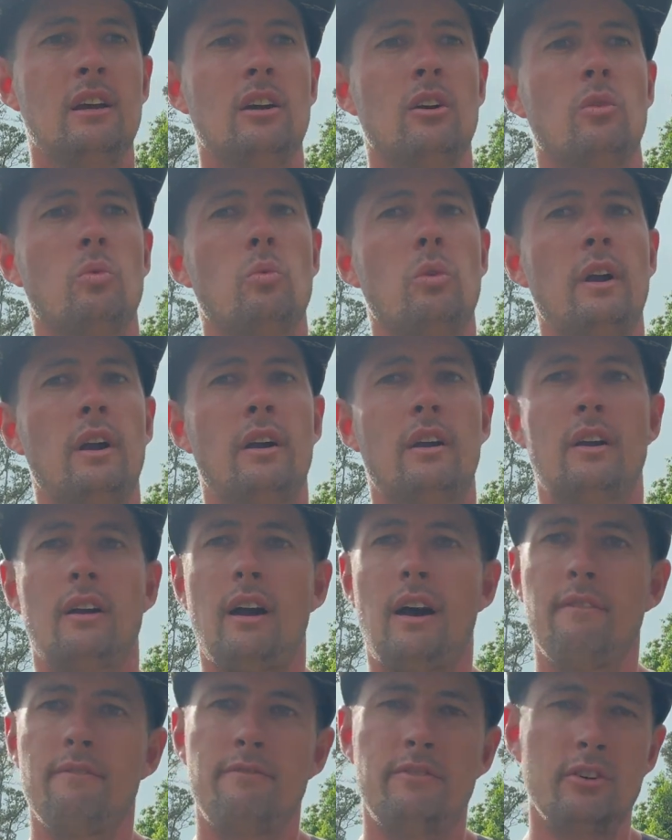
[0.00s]
where
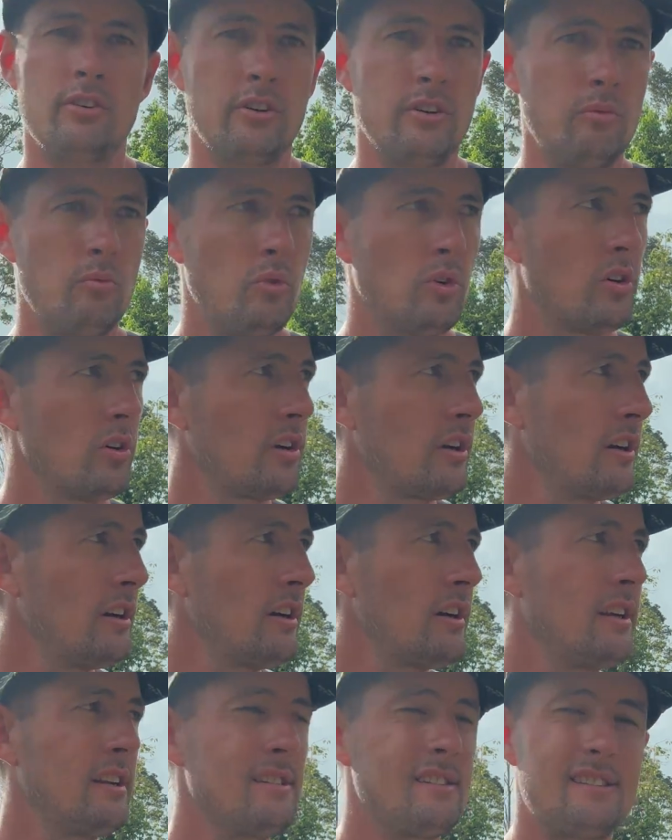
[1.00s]
I'm feeling real
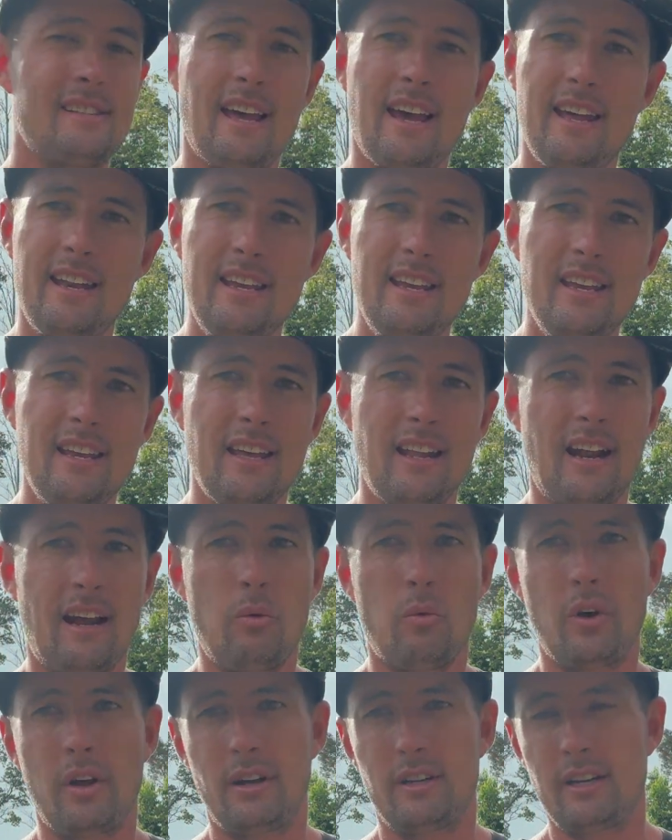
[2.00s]
good, steady, and I
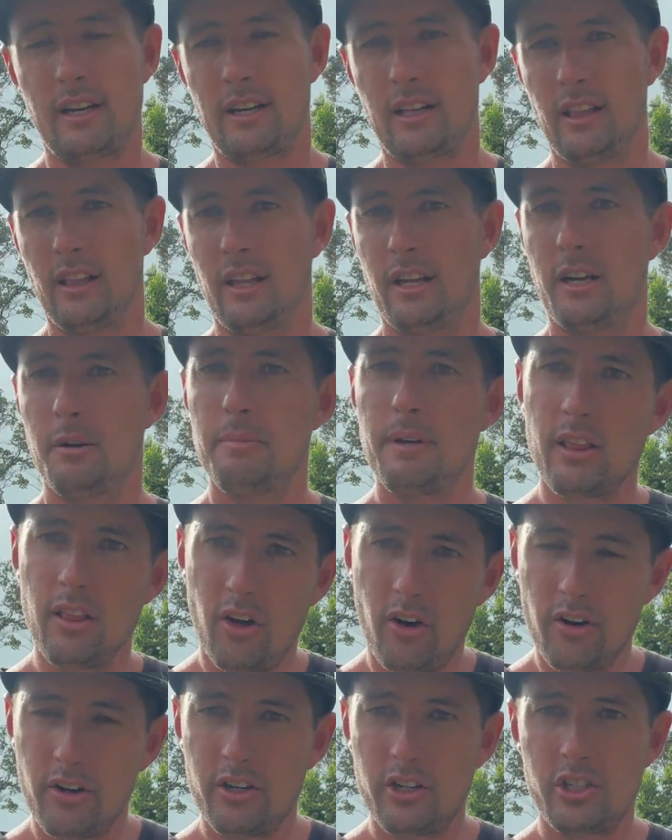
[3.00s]
want to take a little bit
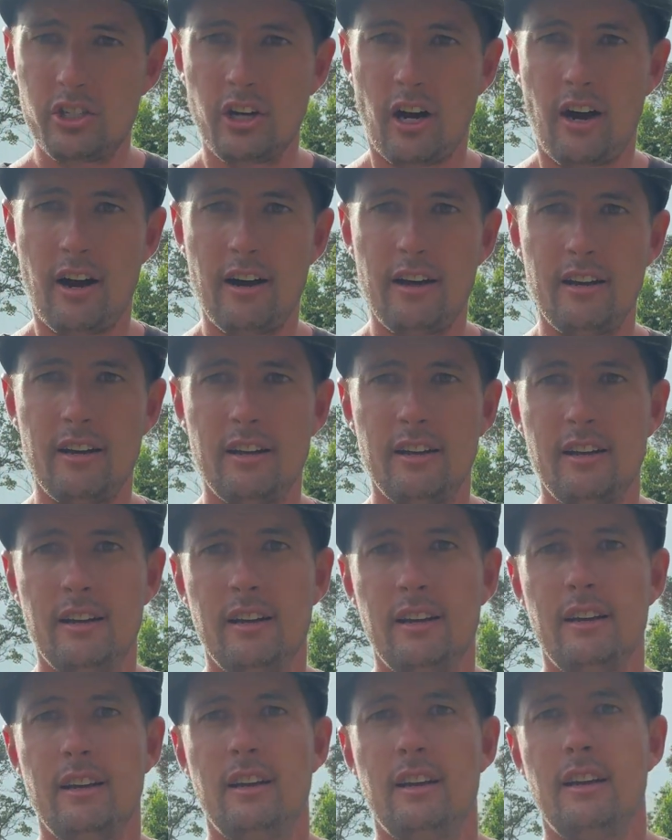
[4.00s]
longer shot.
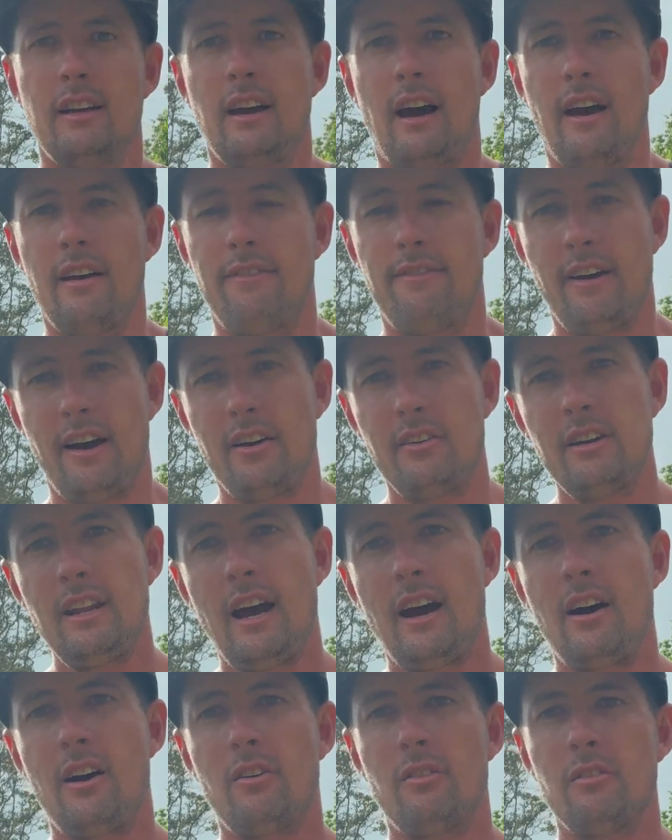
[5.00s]
I found
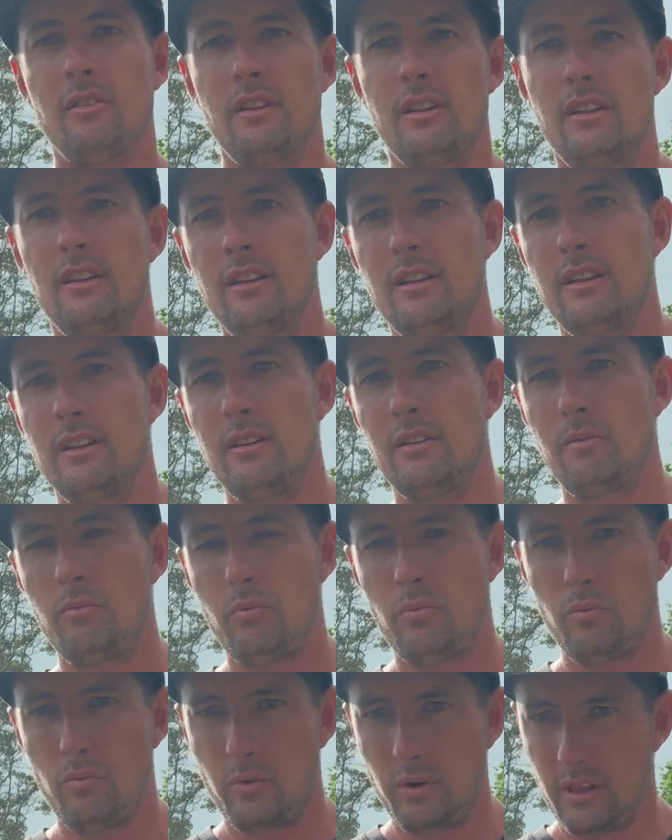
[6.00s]
out
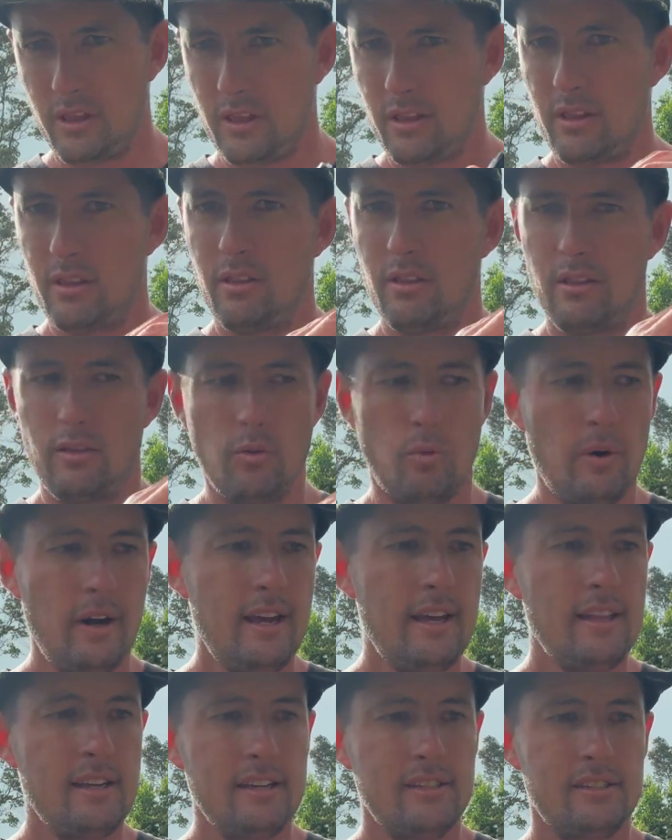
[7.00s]
with the way
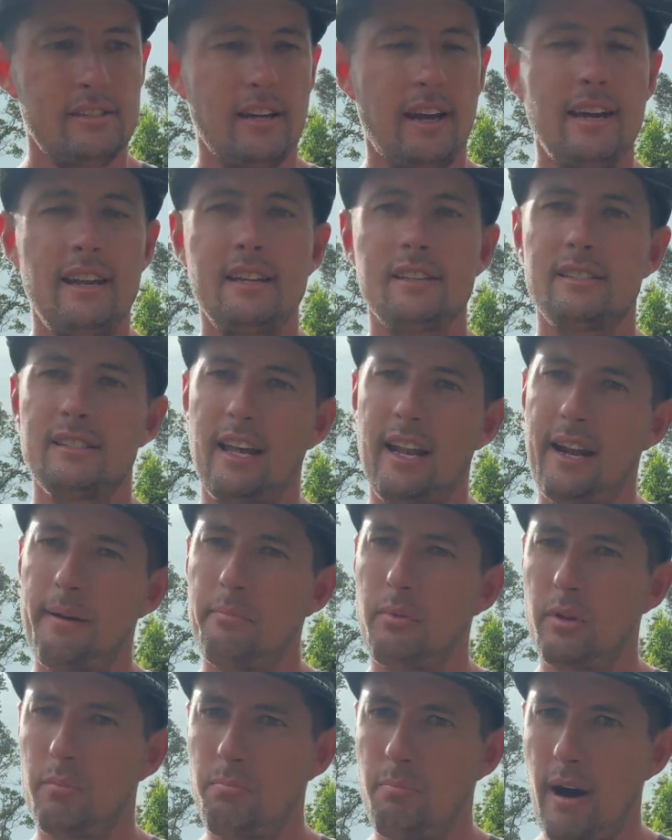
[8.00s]
this sight is set up
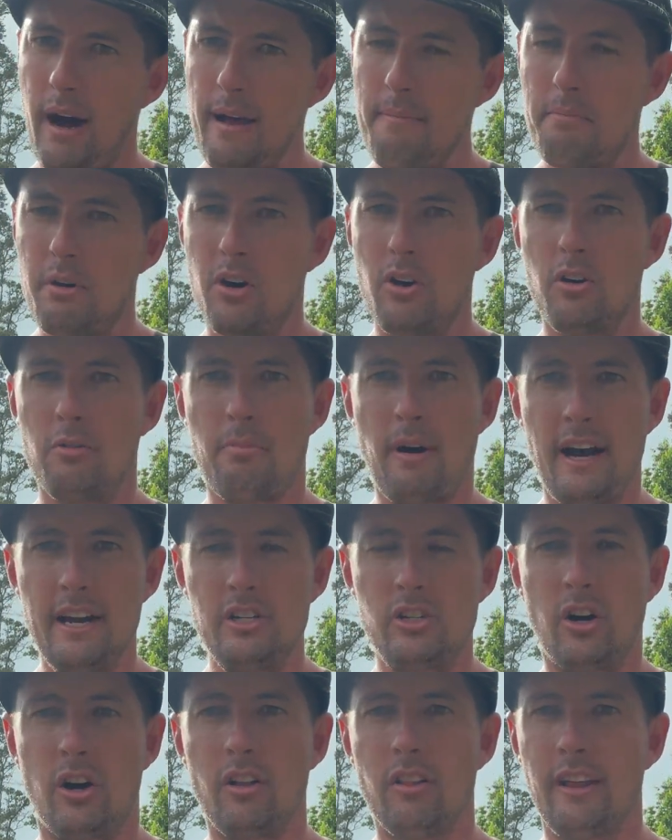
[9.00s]
with my bow, my
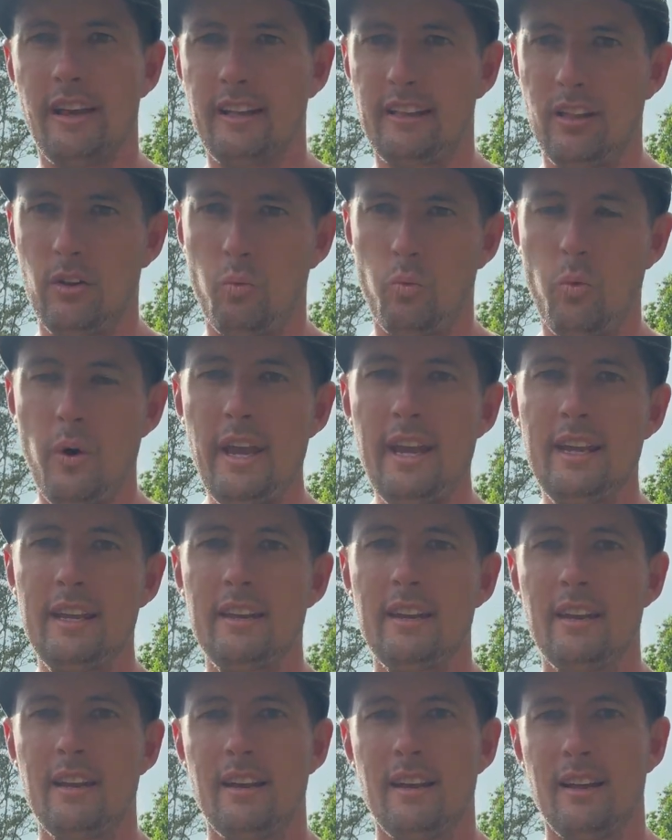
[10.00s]
draw length and weight,
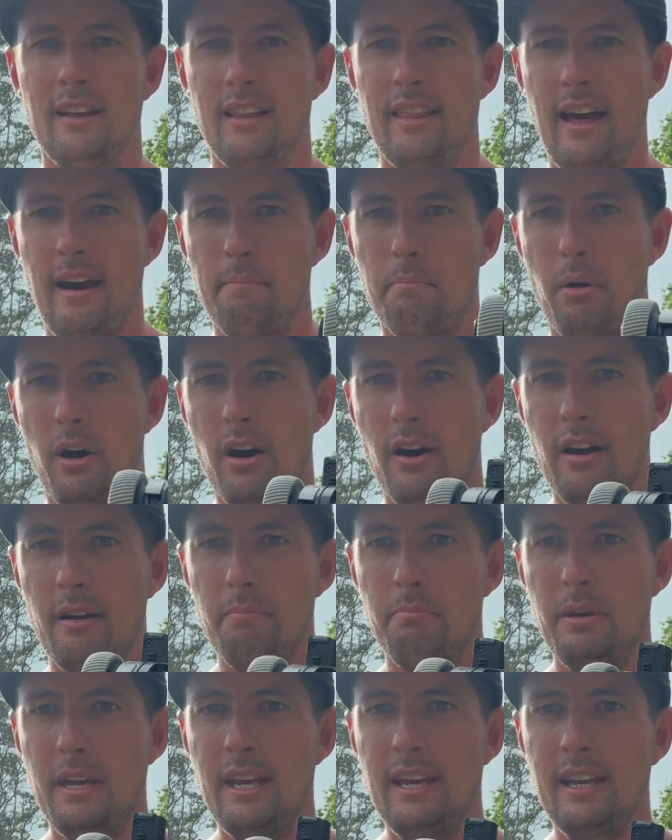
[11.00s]
that bottom
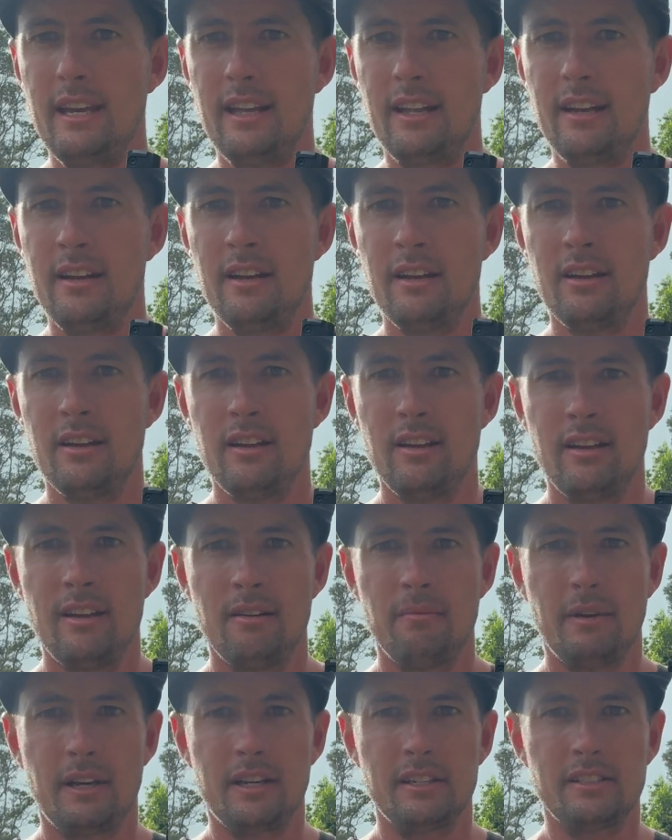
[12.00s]
pin,
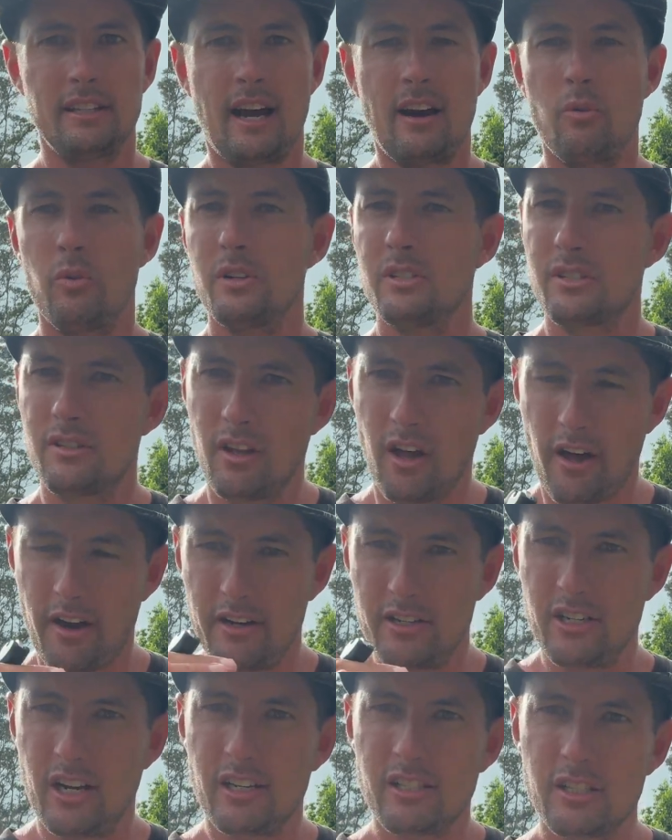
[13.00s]
because that one's not
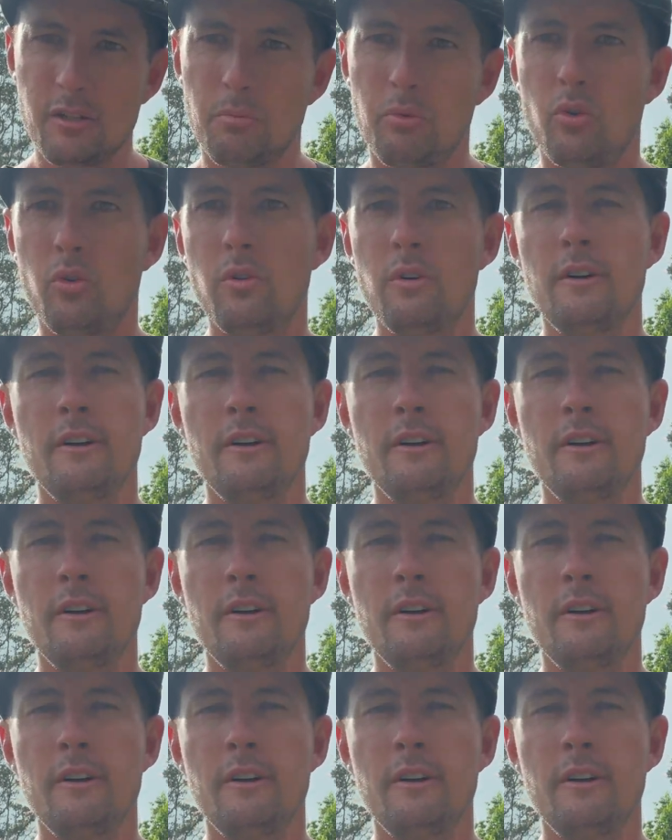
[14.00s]
adjustable,